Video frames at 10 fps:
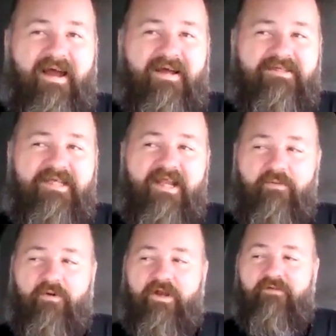I seen
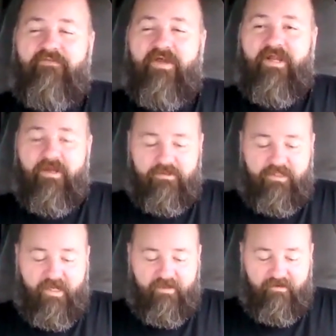on one of your videos
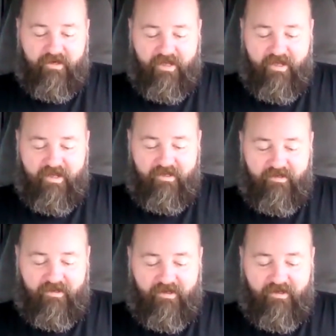the other day,